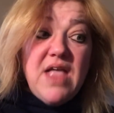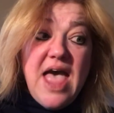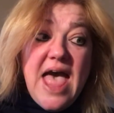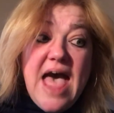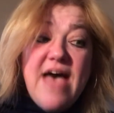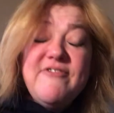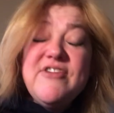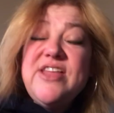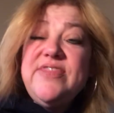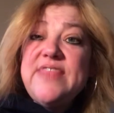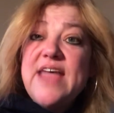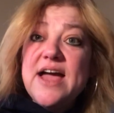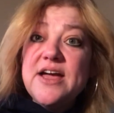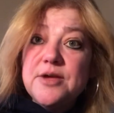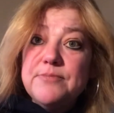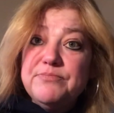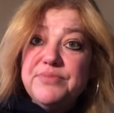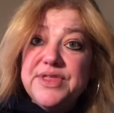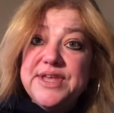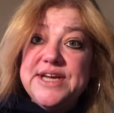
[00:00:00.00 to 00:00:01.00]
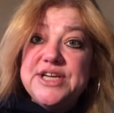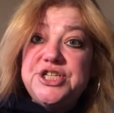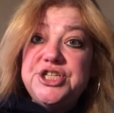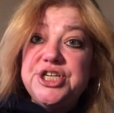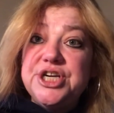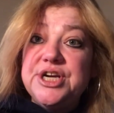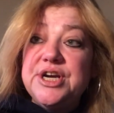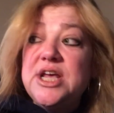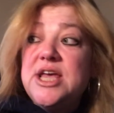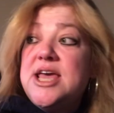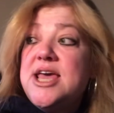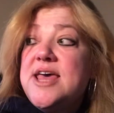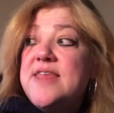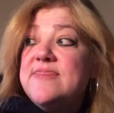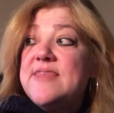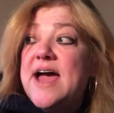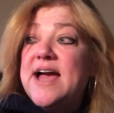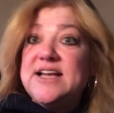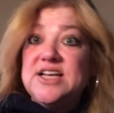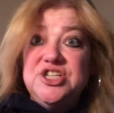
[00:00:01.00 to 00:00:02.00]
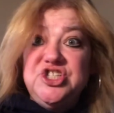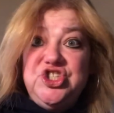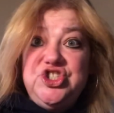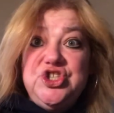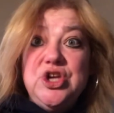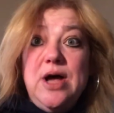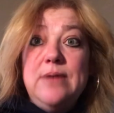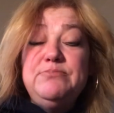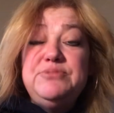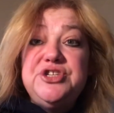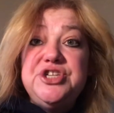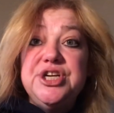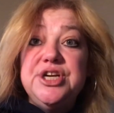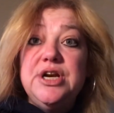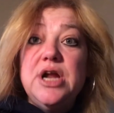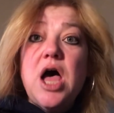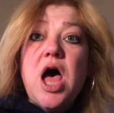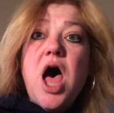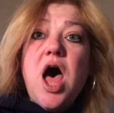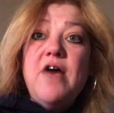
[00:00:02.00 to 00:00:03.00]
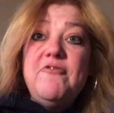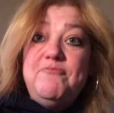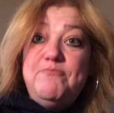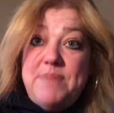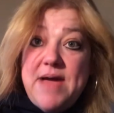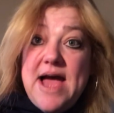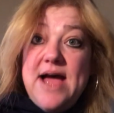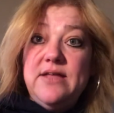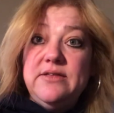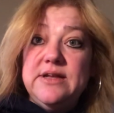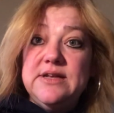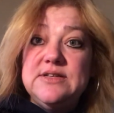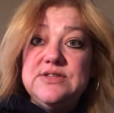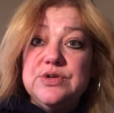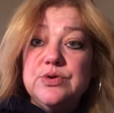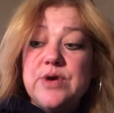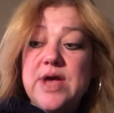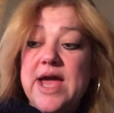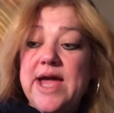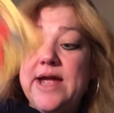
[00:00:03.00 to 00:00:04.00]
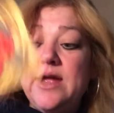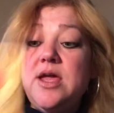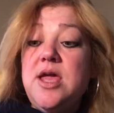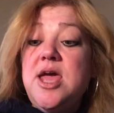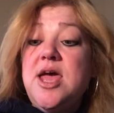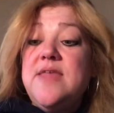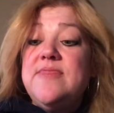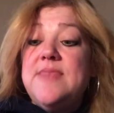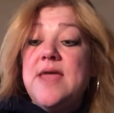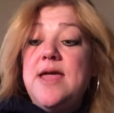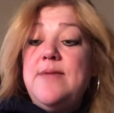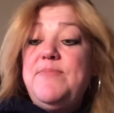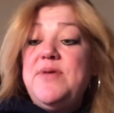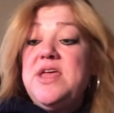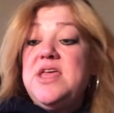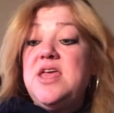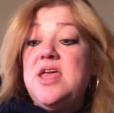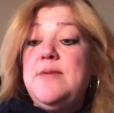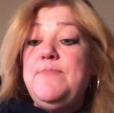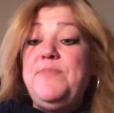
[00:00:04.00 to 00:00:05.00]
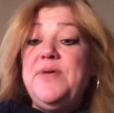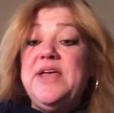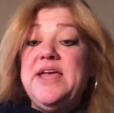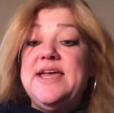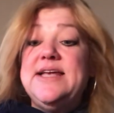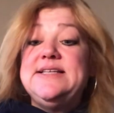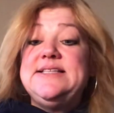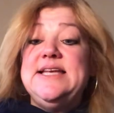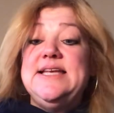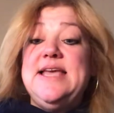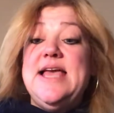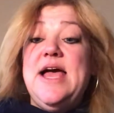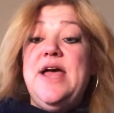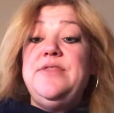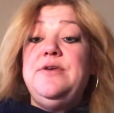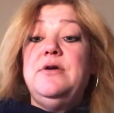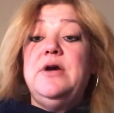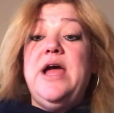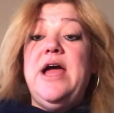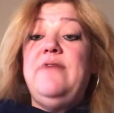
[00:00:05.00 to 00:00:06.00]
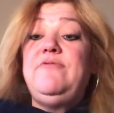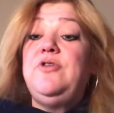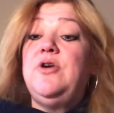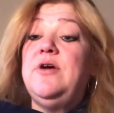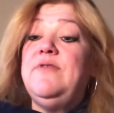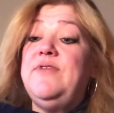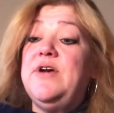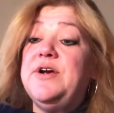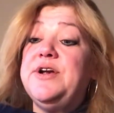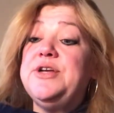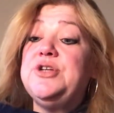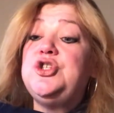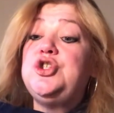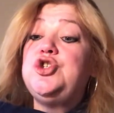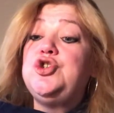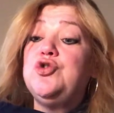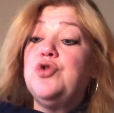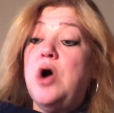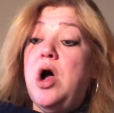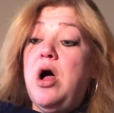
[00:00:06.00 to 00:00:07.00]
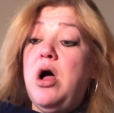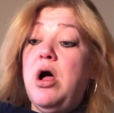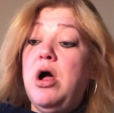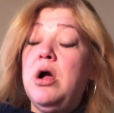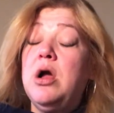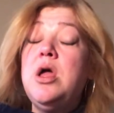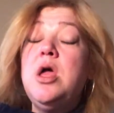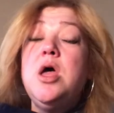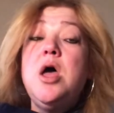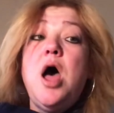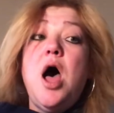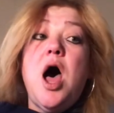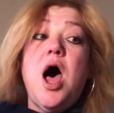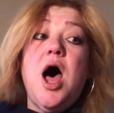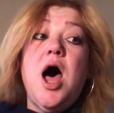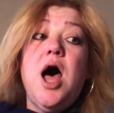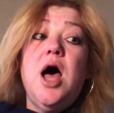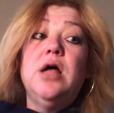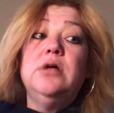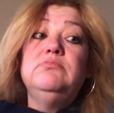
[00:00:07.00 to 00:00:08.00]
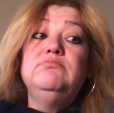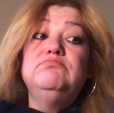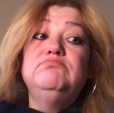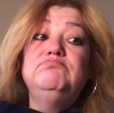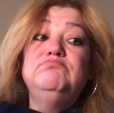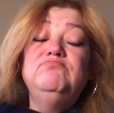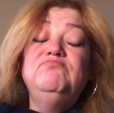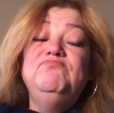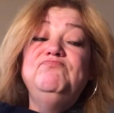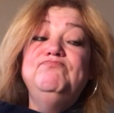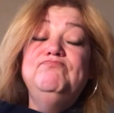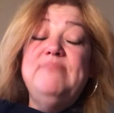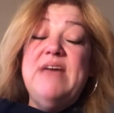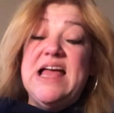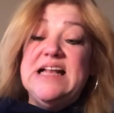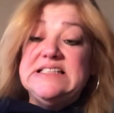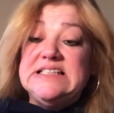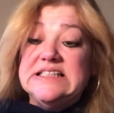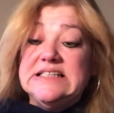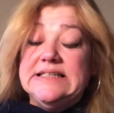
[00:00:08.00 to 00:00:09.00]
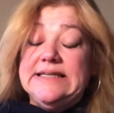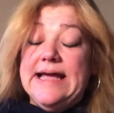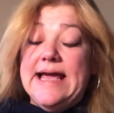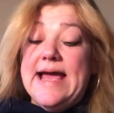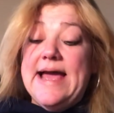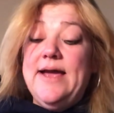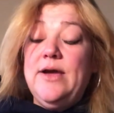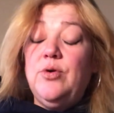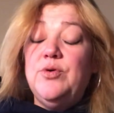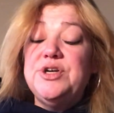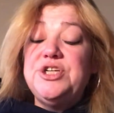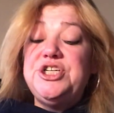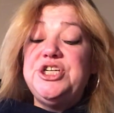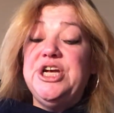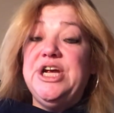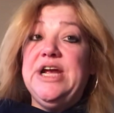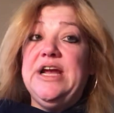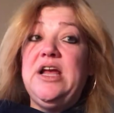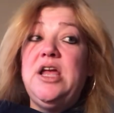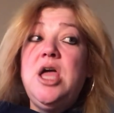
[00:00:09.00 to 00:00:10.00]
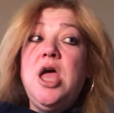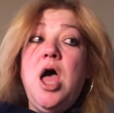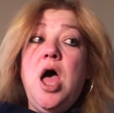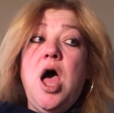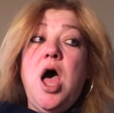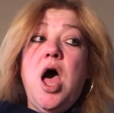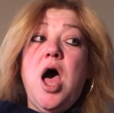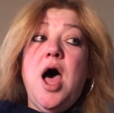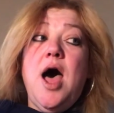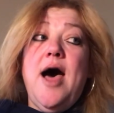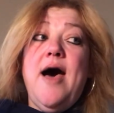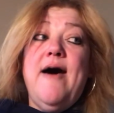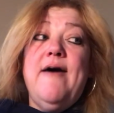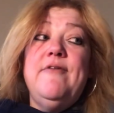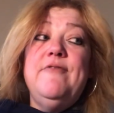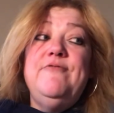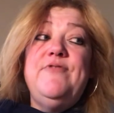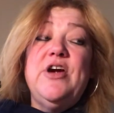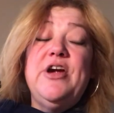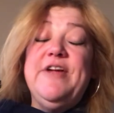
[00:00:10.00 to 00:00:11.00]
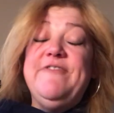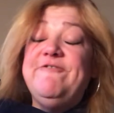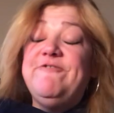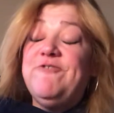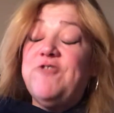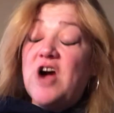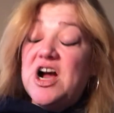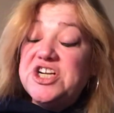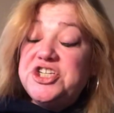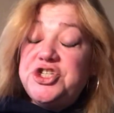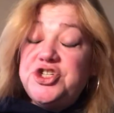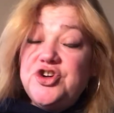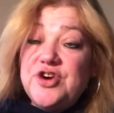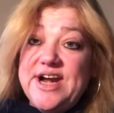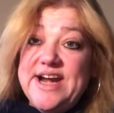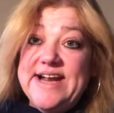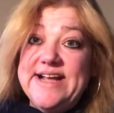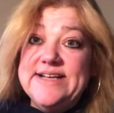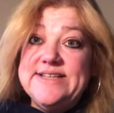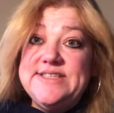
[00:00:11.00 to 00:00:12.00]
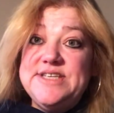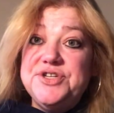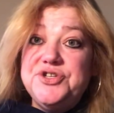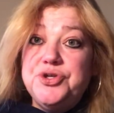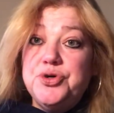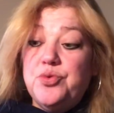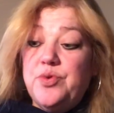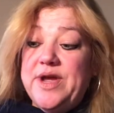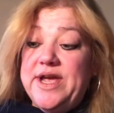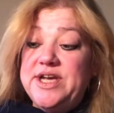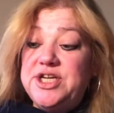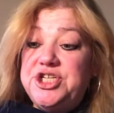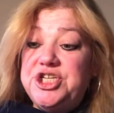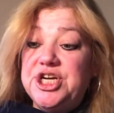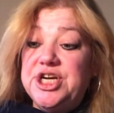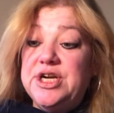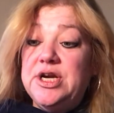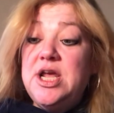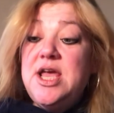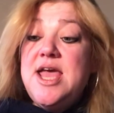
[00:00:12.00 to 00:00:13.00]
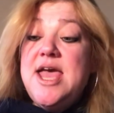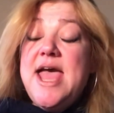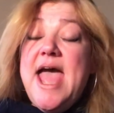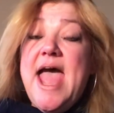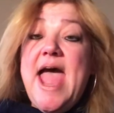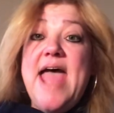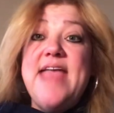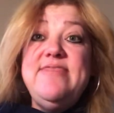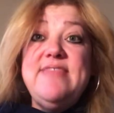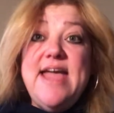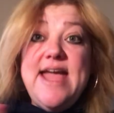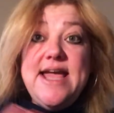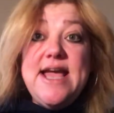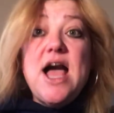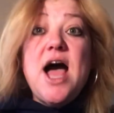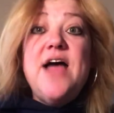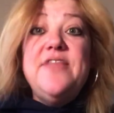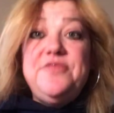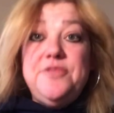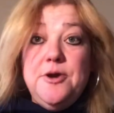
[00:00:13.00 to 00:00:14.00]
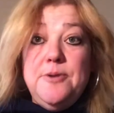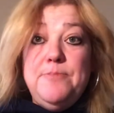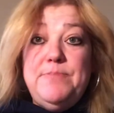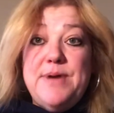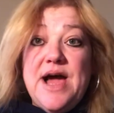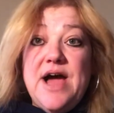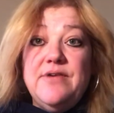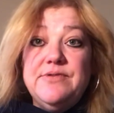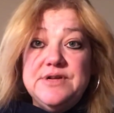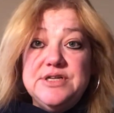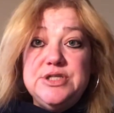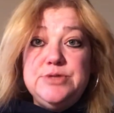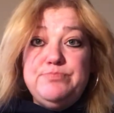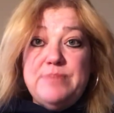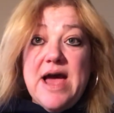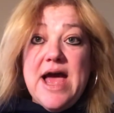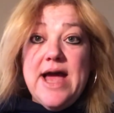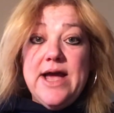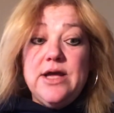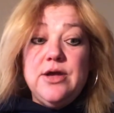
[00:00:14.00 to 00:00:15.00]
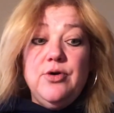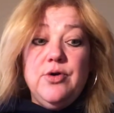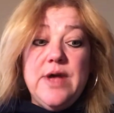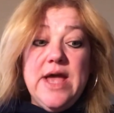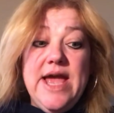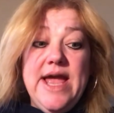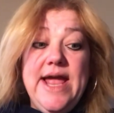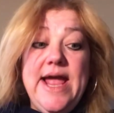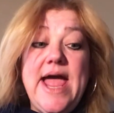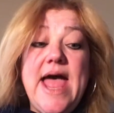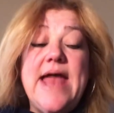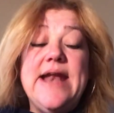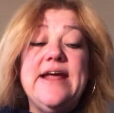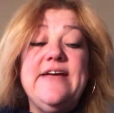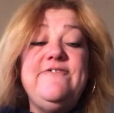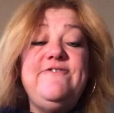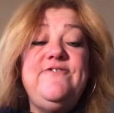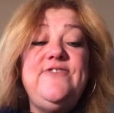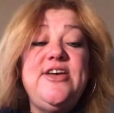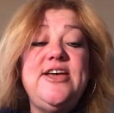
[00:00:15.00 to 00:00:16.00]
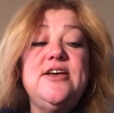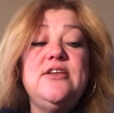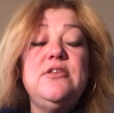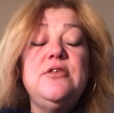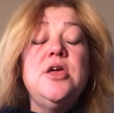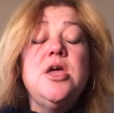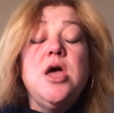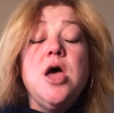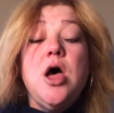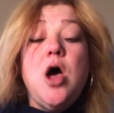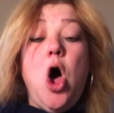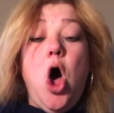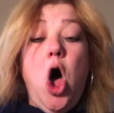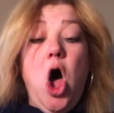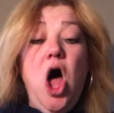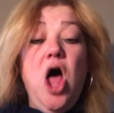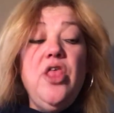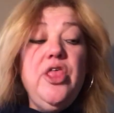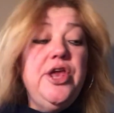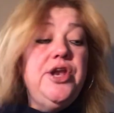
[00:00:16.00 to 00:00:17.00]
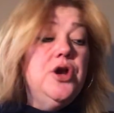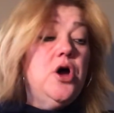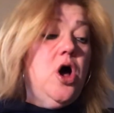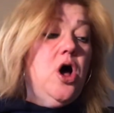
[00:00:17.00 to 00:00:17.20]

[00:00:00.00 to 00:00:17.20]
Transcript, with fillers: Having that completion, that consumption of balance, okay? They've been keeping it together after a very strong uh, mentally anguishing, uh, very frustrating situation, and they got their balance back, okay? And I feel all in